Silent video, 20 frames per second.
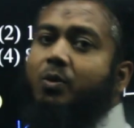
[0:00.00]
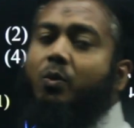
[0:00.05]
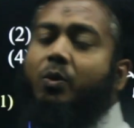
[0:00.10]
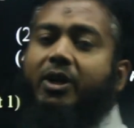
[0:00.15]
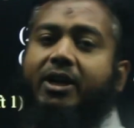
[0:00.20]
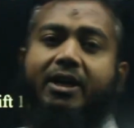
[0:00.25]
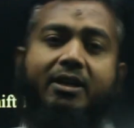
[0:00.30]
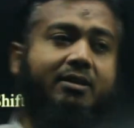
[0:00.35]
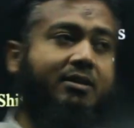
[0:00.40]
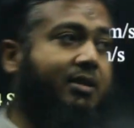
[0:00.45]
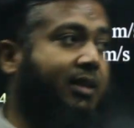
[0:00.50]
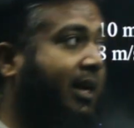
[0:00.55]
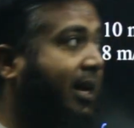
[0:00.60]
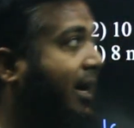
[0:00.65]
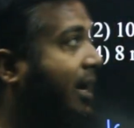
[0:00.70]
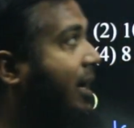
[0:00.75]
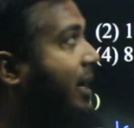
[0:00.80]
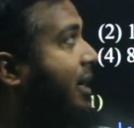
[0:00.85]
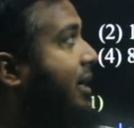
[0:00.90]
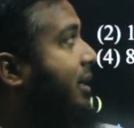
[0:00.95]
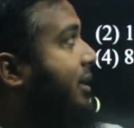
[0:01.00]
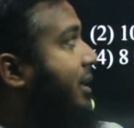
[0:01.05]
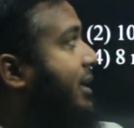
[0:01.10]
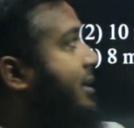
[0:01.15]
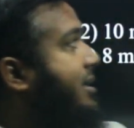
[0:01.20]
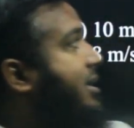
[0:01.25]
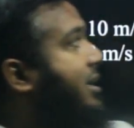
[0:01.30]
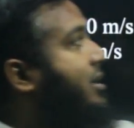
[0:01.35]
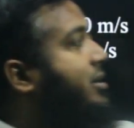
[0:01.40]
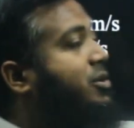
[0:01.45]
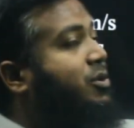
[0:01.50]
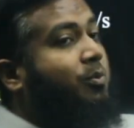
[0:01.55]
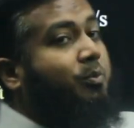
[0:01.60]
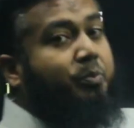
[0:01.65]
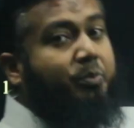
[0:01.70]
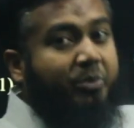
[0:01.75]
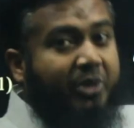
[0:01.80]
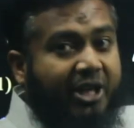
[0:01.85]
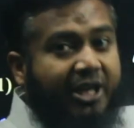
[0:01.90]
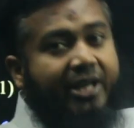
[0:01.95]
We can say this is
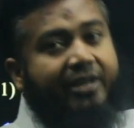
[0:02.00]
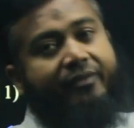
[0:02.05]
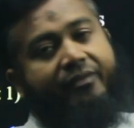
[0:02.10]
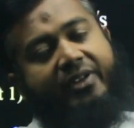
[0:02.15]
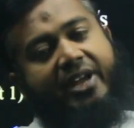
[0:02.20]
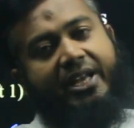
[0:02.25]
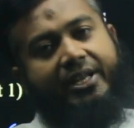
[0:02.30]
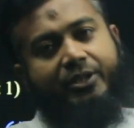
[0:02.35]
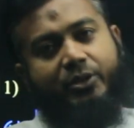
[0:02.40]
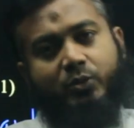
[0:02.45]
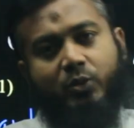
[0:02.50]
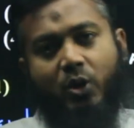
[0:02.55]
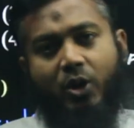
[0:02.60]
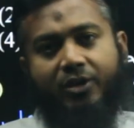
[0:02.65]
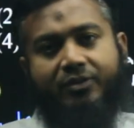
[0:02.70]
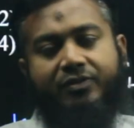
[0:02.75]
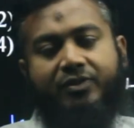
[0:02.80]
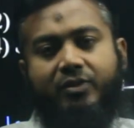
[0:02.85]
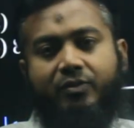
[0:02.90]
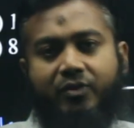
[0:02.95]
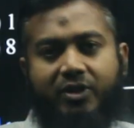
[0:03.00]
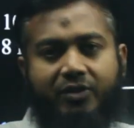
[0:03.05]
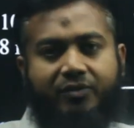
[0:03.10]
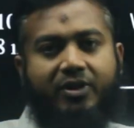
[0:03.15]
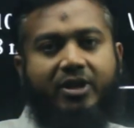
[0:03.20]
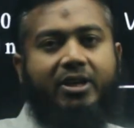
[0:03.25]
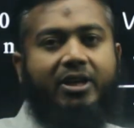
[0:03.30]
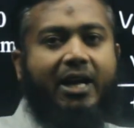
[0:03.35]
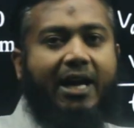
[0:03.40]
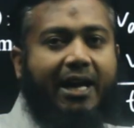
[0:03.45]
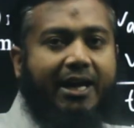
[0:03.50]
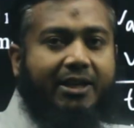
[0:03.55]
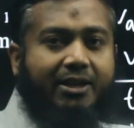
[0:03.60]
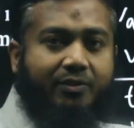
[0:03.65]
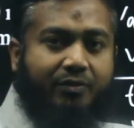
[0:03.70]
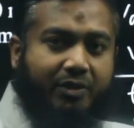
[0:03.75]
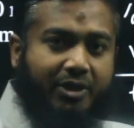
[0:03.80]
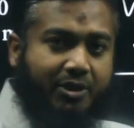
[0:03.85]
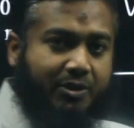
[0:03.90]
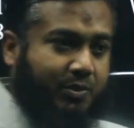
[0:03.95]
mean value of v1 and
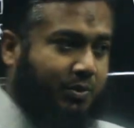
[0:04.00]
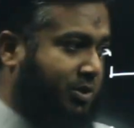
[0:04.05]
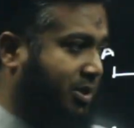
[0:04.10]
v2.